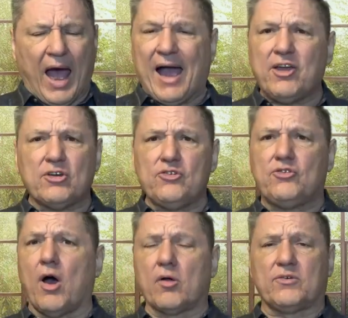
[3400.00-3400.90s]
I
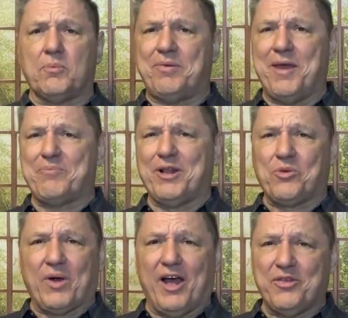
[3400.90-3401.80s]
could talk to people
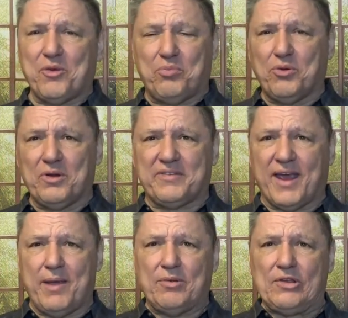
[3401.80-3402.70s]
around the pool
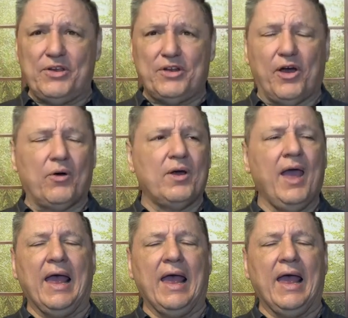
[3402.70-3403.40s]
table, you know,